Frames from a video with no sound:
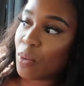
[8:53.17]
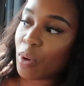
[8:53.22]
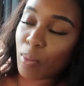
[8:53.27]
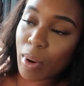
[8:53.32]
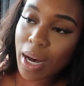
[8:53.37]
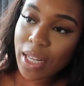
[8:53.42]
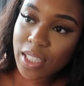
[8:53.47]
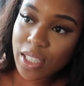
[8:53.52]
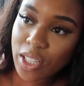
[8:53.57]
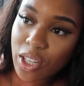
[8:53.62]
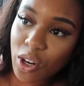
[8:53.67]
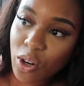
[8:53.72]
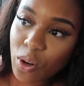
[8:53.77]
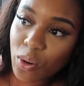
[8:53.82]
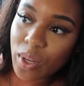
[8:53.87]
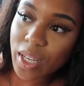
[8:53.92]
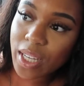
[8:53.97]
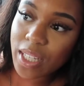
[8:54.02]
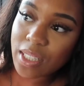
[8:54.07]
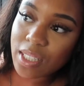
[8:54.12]
we're about to
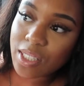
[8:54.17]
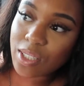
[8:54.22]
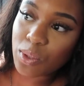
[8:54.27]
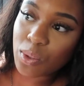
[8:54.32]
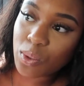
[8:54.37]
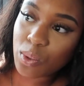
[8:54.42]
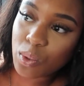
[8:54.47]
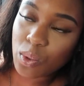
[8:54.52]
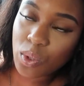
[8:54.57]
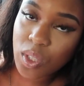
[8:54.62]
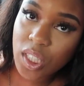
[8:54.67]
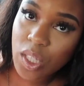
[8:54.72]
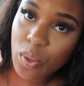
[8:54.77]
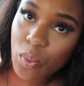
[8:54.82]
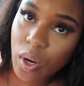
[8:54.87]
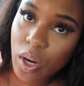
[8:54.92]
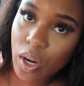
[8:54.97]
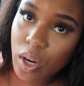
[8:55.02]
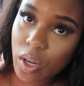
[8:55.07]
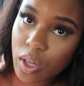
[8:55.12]
go into
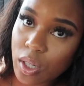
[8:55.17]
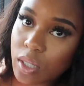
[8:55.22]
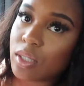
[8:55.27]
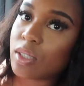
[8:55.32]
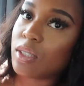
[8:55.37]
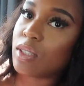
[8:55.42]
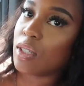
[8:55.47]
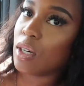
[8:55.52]
SeaWorld,